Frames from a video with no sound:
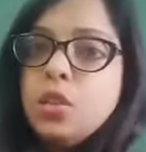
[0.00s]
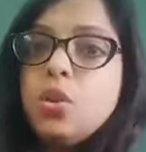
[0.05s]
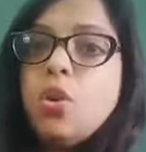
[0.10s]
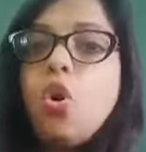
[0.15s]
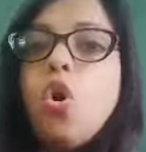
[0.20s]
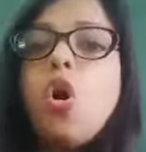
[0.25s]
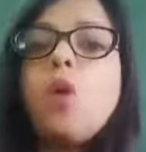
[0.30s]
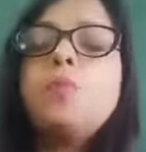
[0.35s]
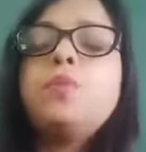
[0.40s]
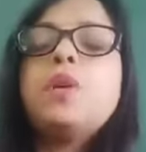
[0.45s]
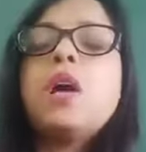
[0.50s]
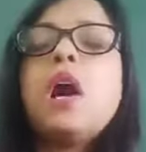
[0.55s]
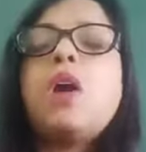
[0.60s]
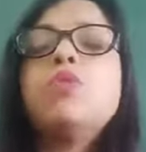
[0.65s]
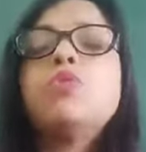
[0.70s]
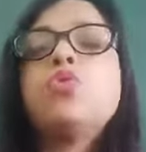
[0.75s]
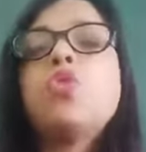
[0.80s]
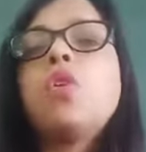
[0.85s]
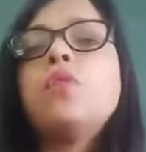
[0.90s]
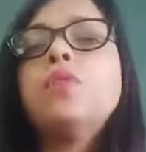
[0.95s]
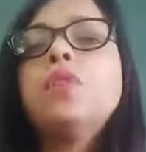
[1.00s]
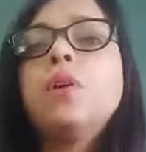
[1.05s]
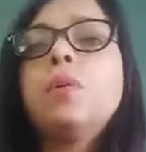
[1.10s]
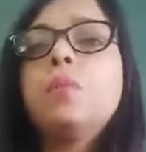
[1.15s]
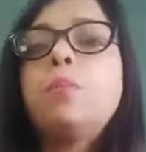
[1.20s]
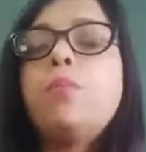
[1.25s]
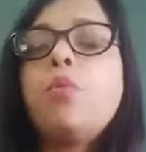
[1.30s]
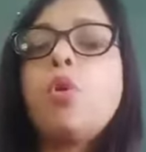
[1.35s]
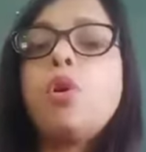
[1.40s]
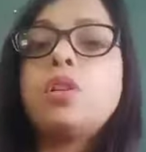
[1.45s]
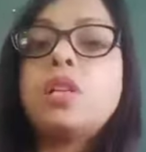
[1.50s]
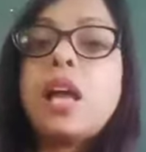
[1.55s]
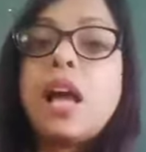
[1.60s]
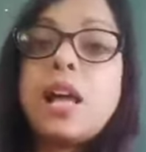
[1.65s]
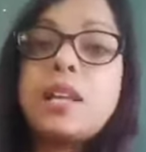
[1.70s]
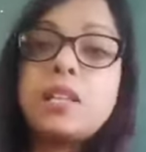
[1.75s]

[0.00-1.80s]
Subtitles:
he hopped out of the pot,